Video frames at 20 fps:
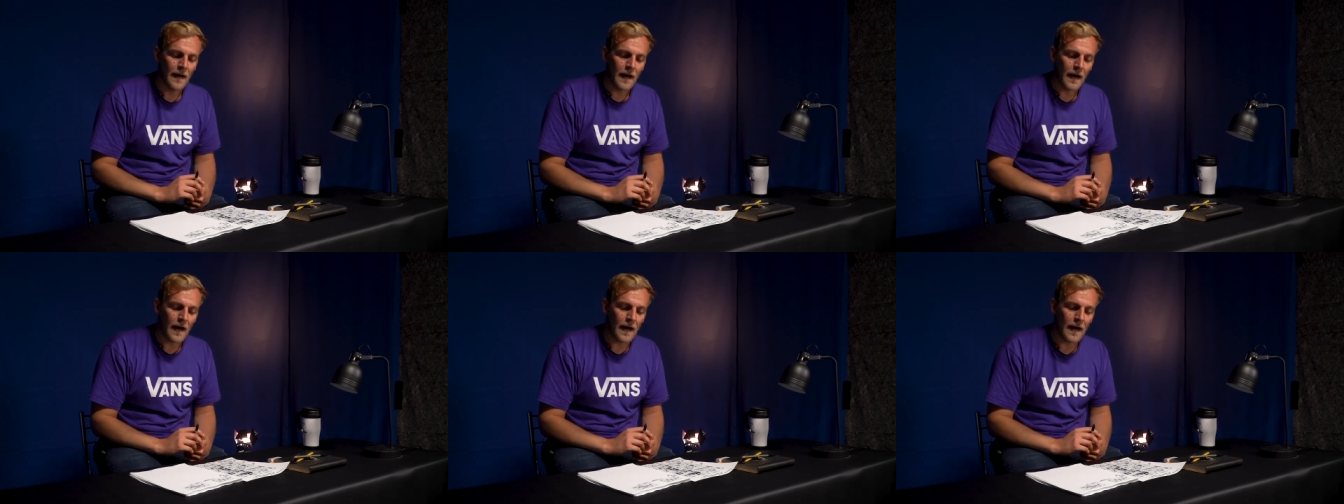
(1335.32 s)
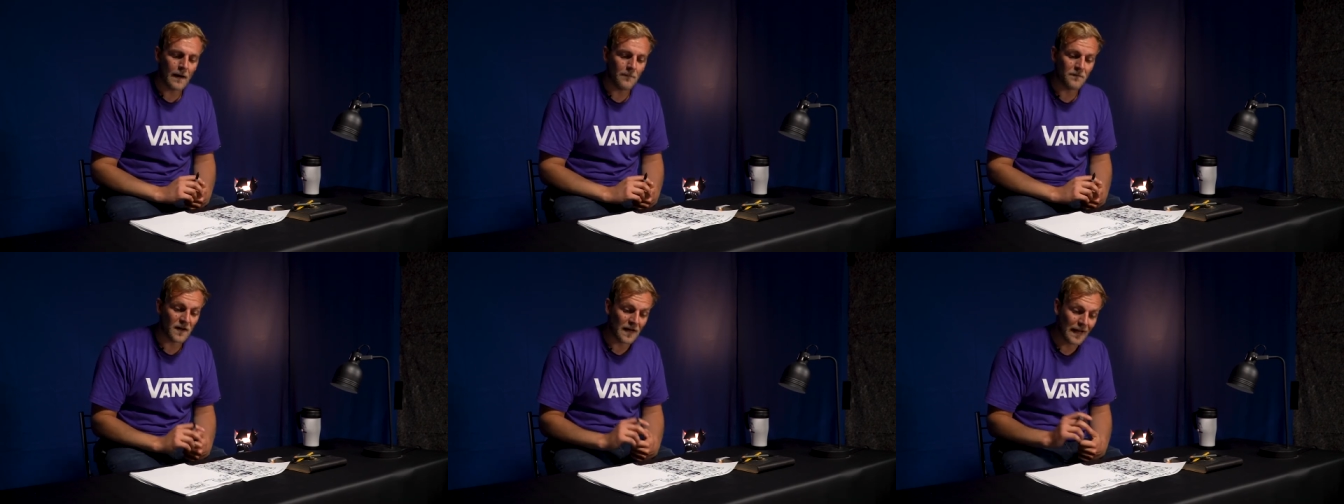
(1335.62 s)

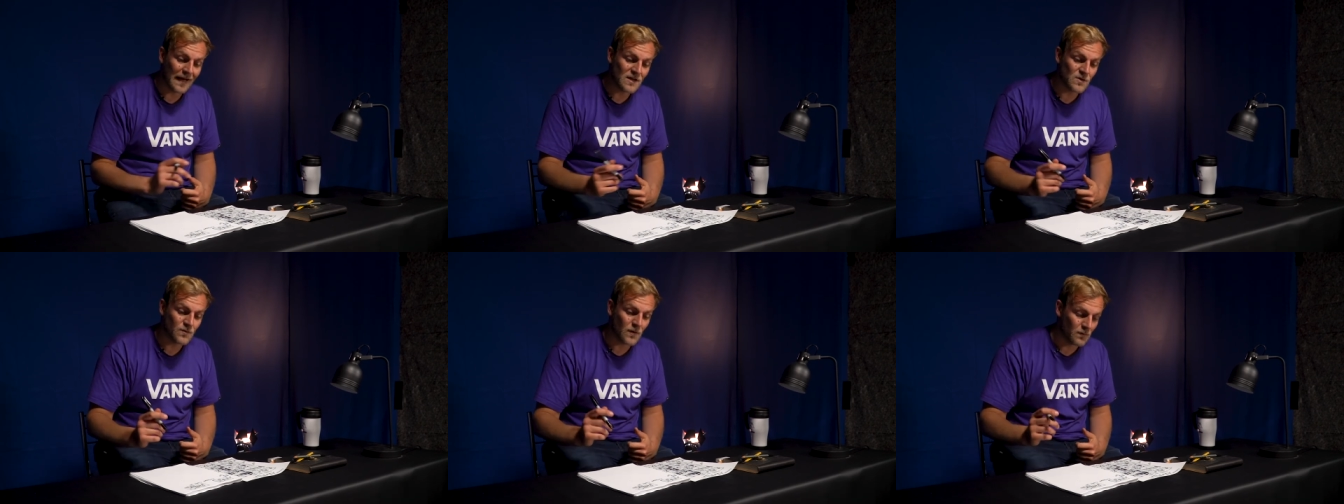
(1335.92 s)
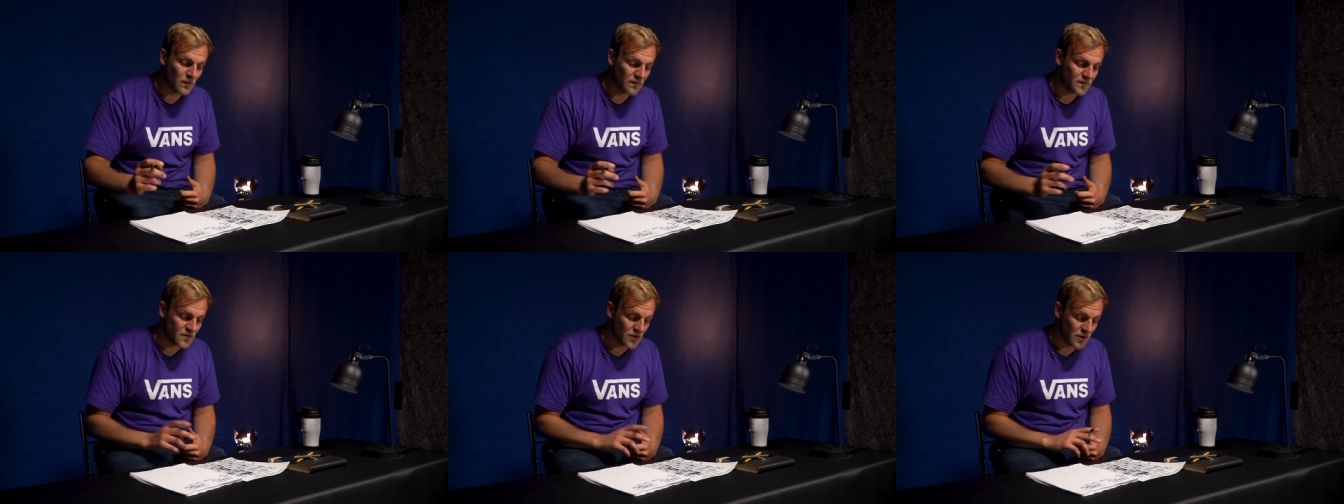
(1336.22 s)
The last
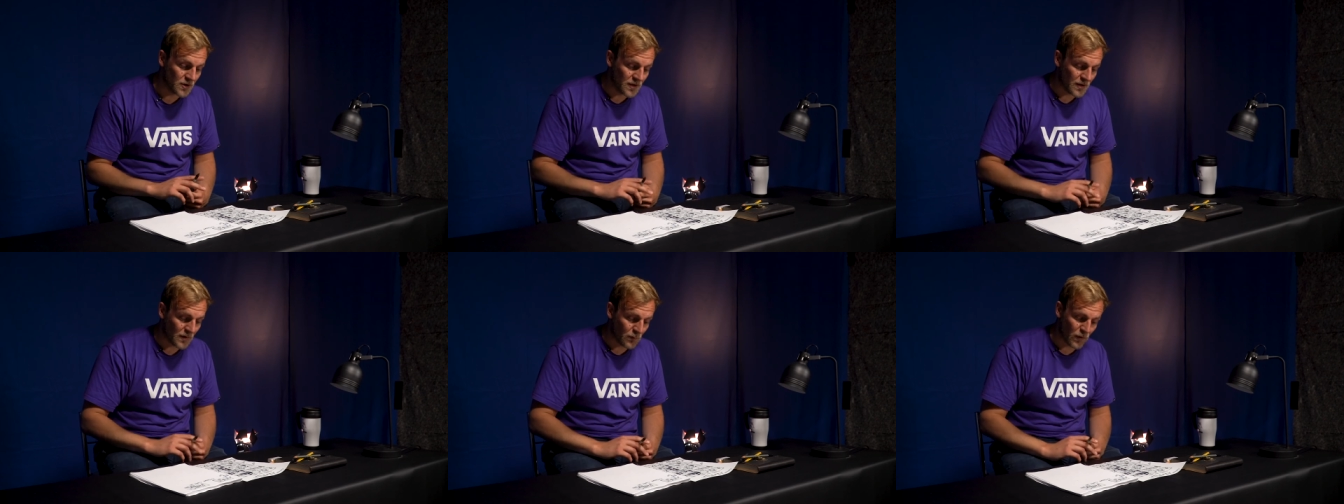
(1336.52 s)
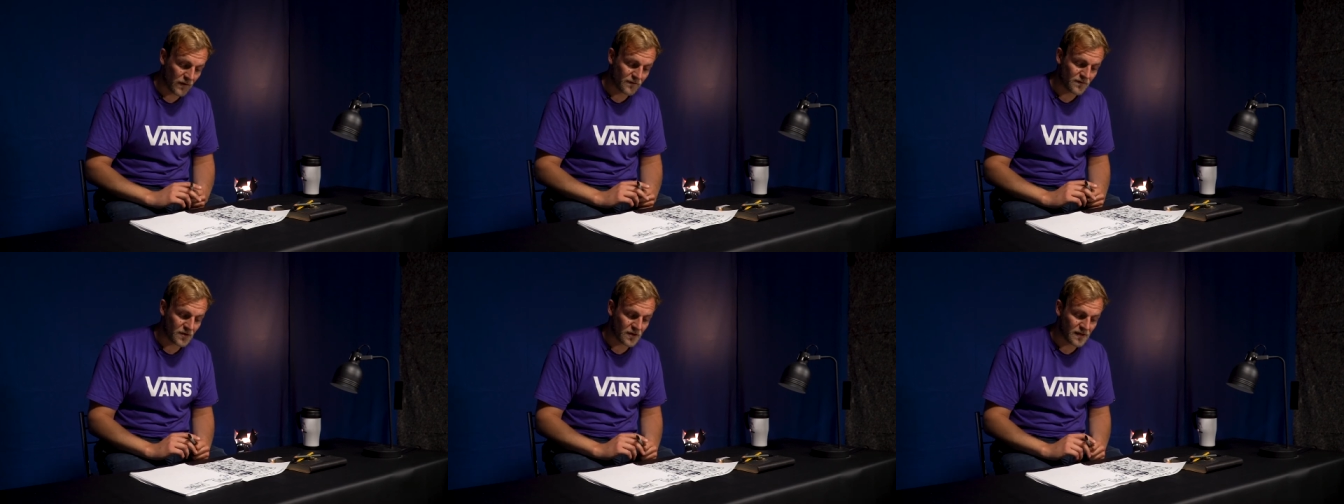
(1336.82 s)
one
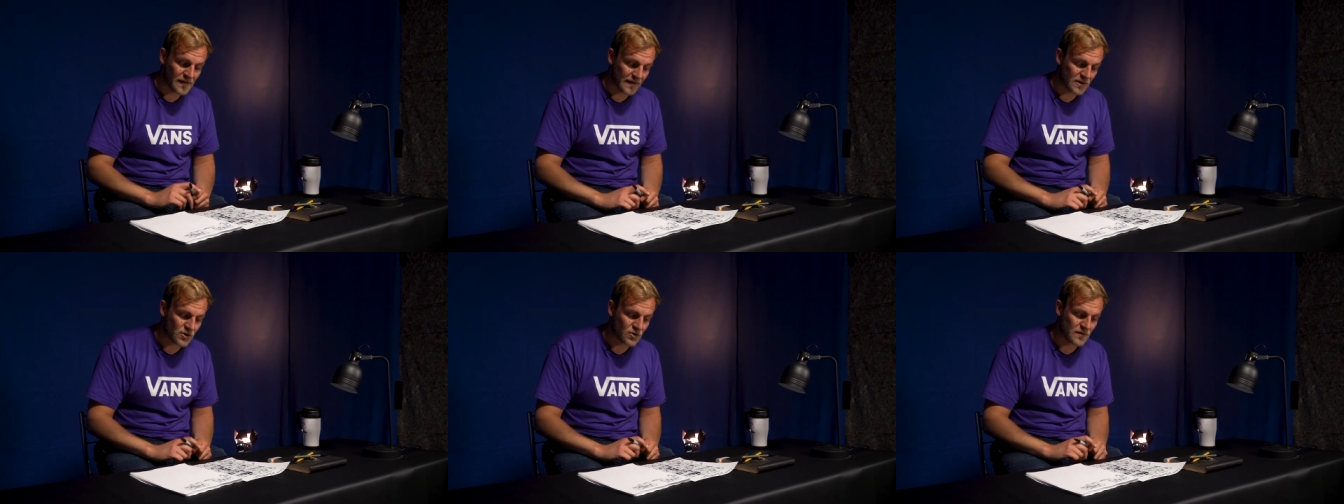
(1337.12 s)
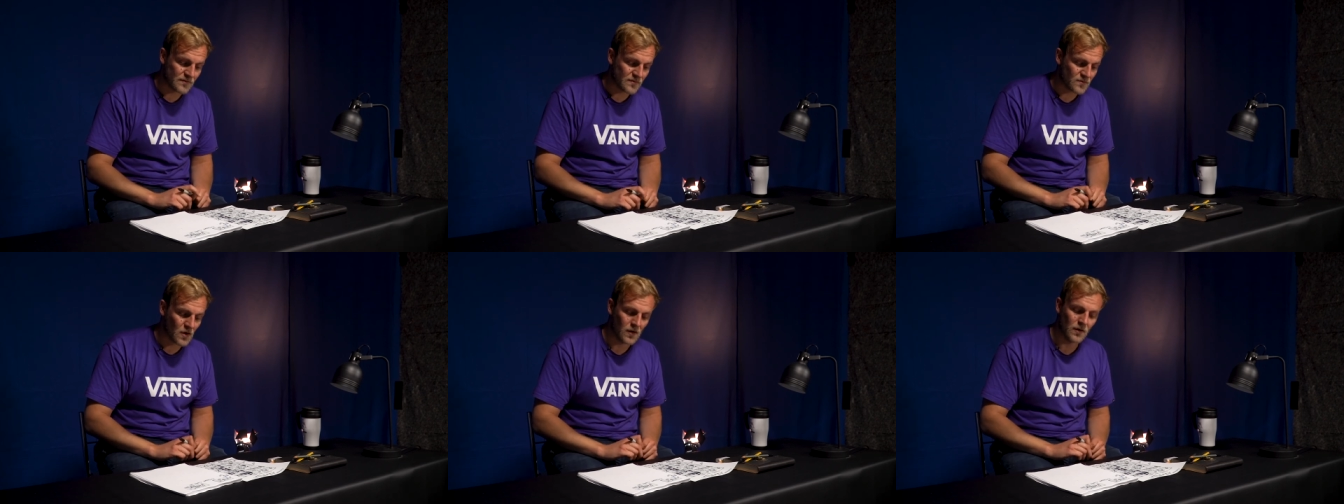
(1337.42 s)
we've done an extreme